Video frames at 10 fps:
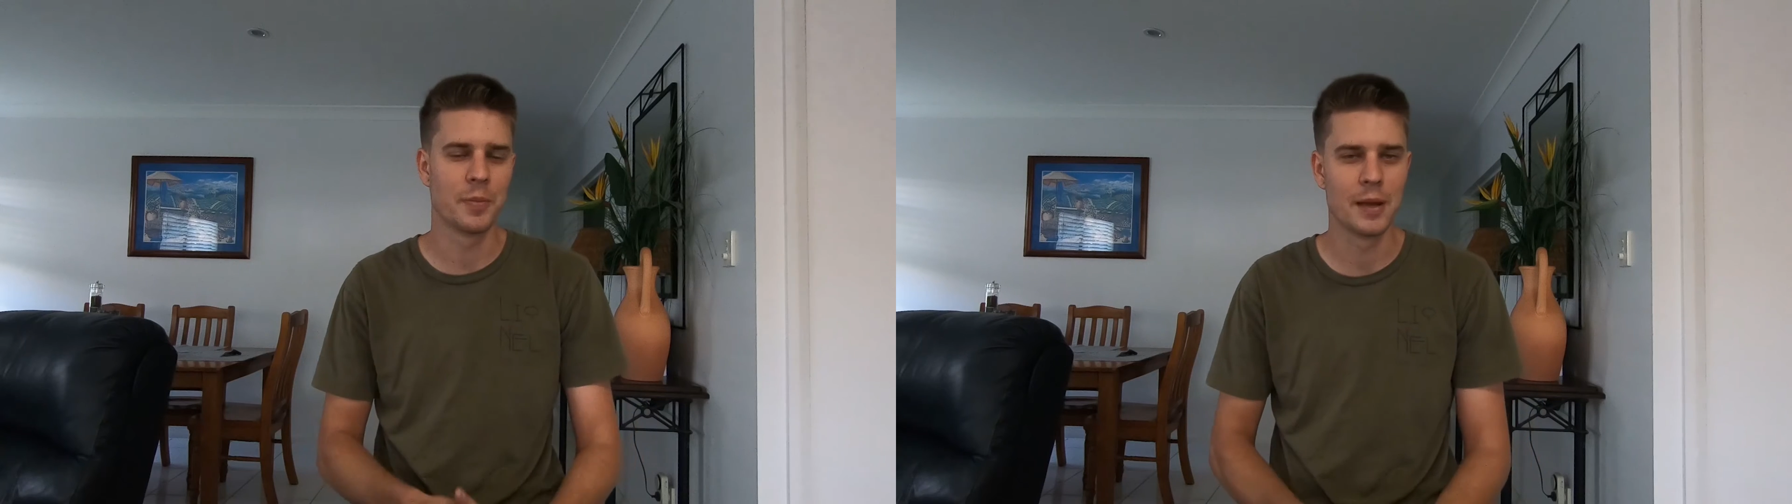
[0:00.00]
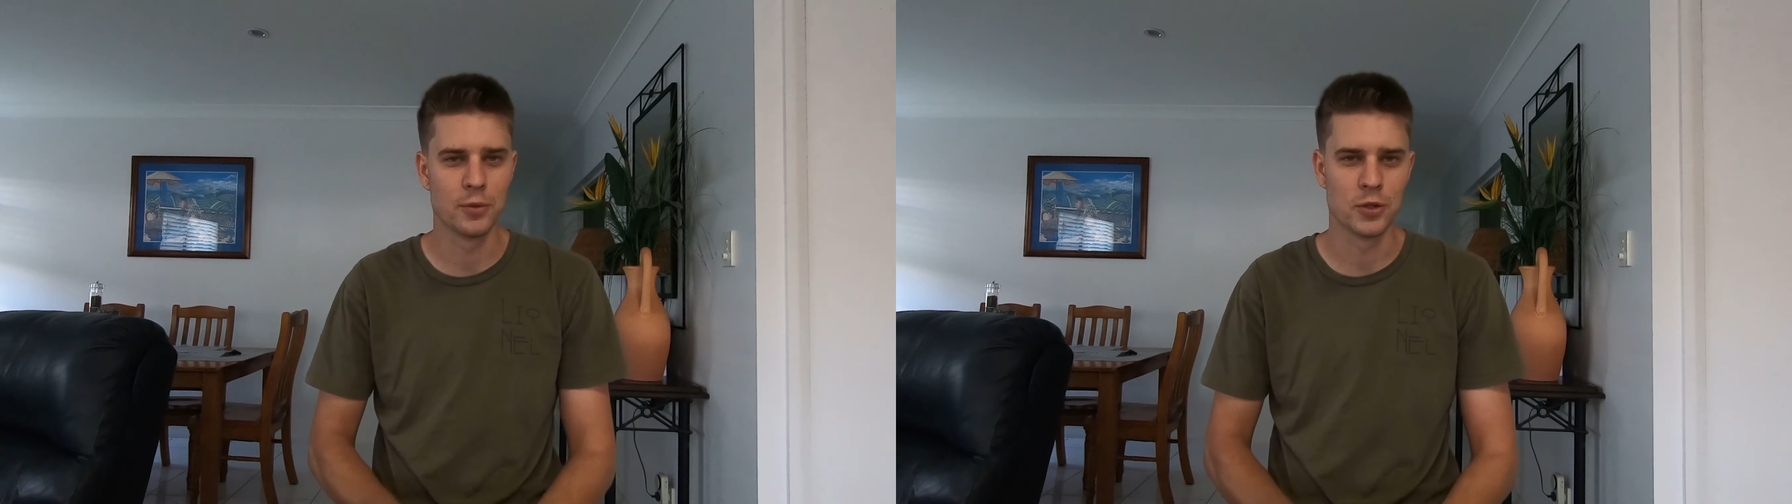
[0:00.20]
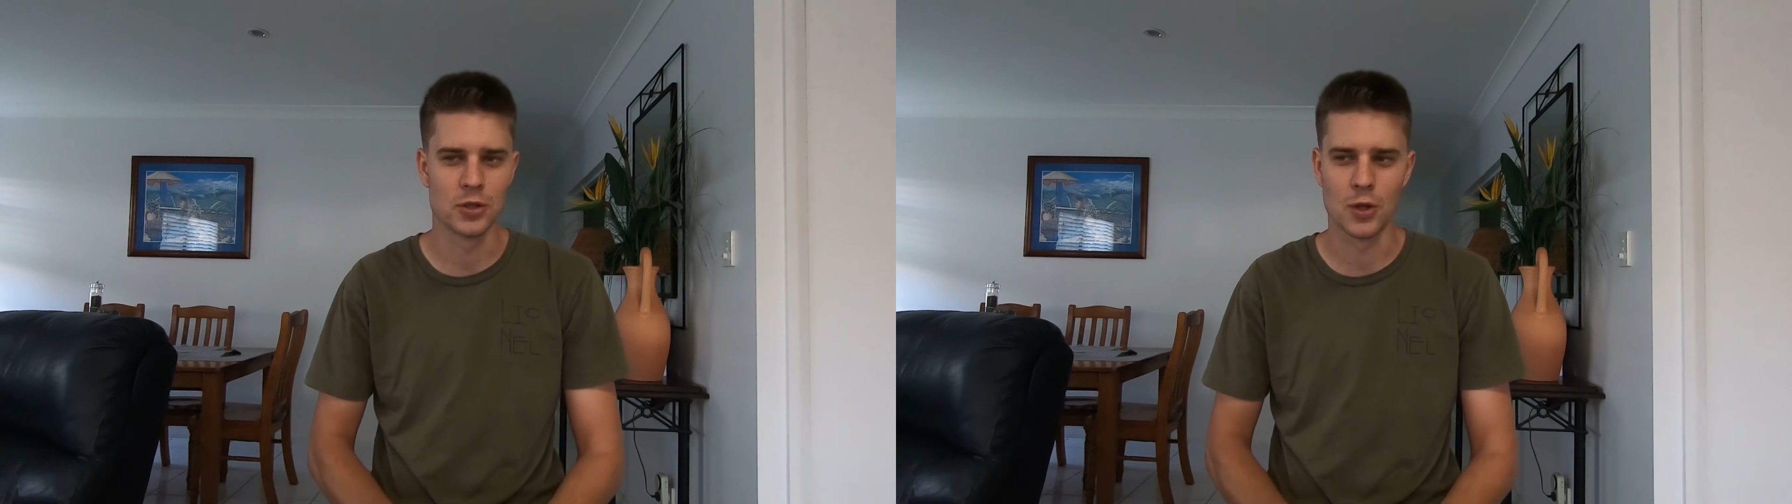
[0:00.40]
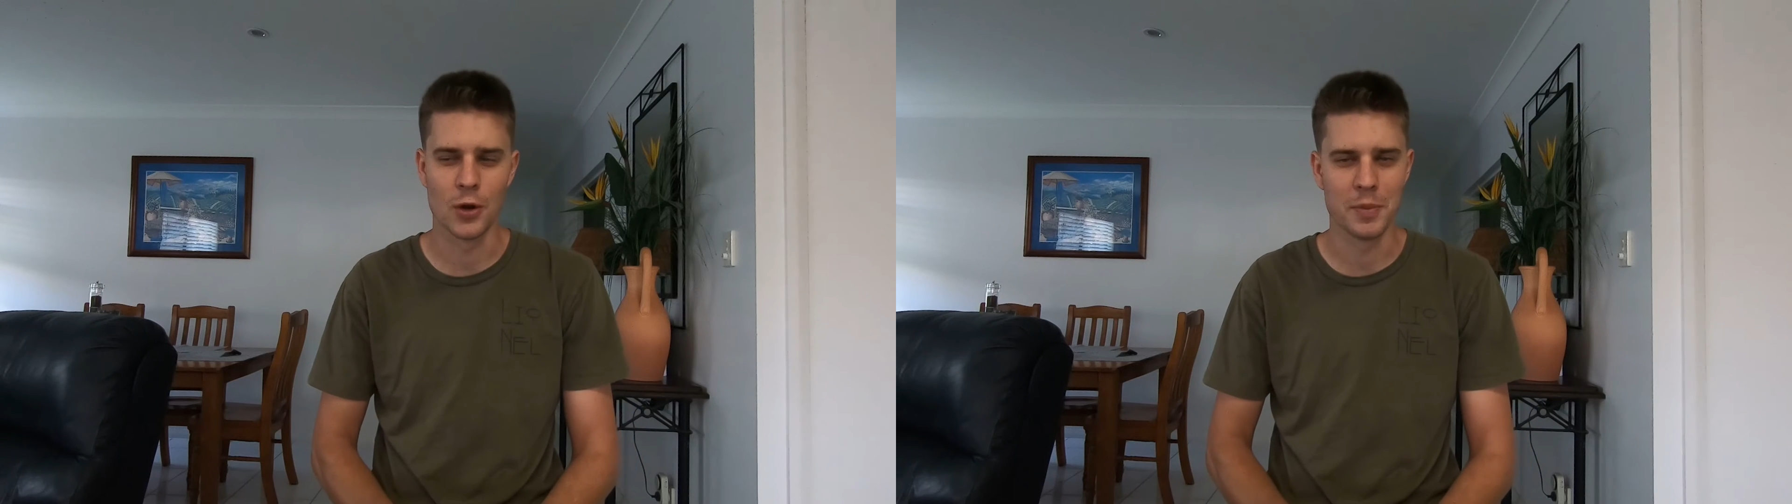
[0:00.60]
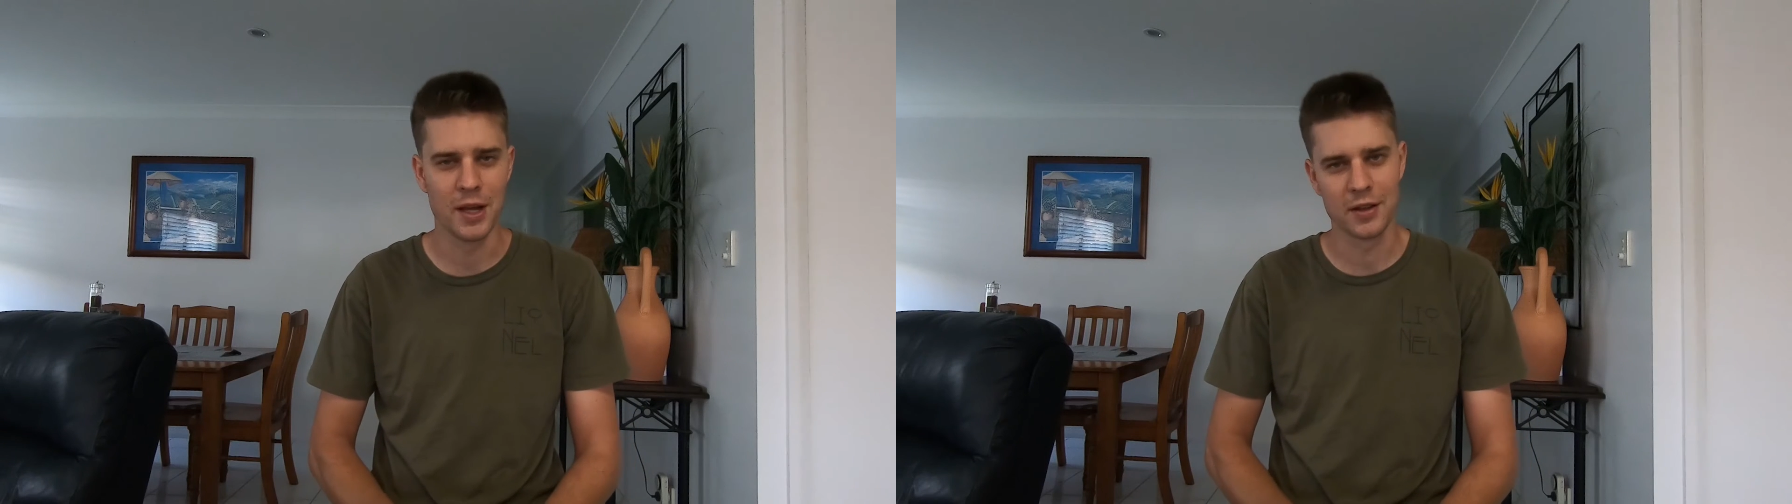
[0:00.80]
of people just
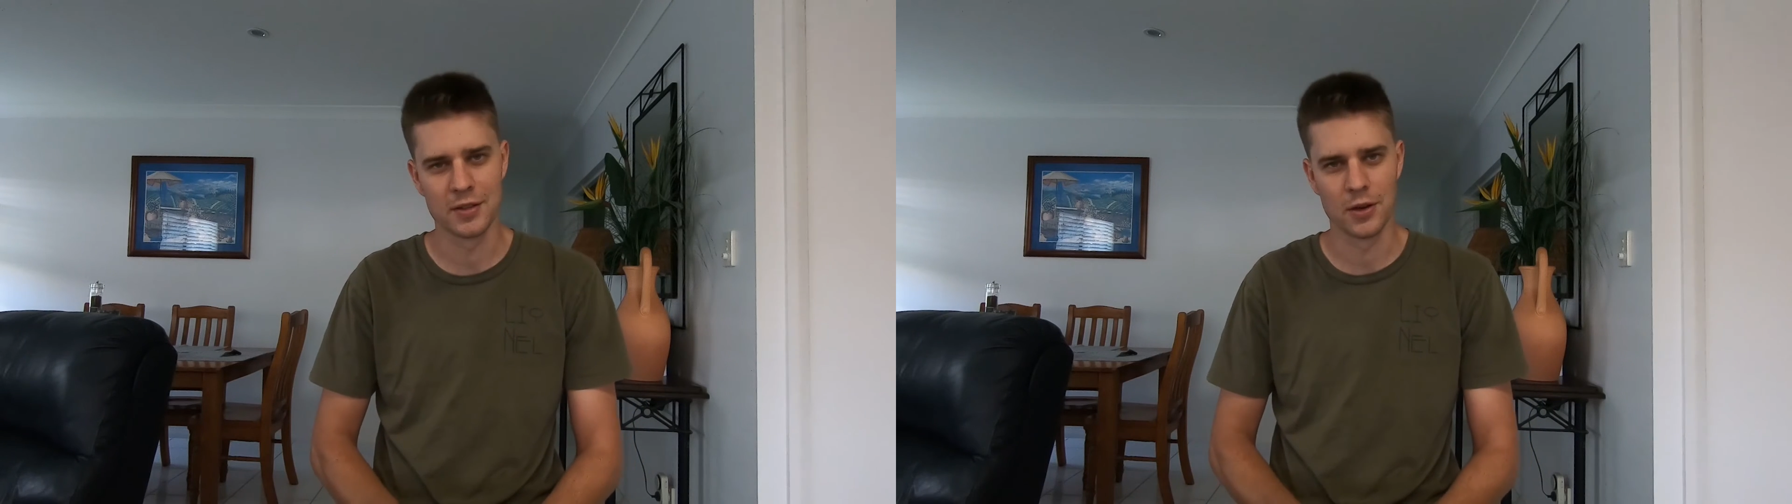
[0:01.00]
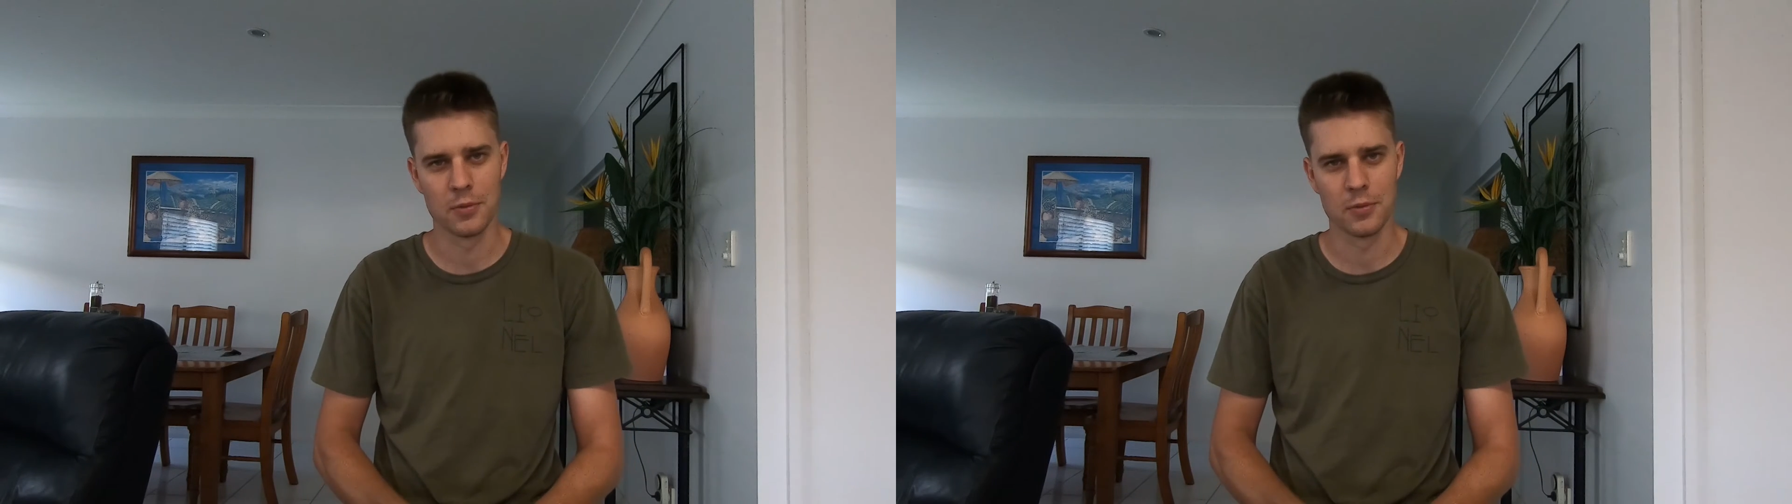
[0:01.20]
don't make because they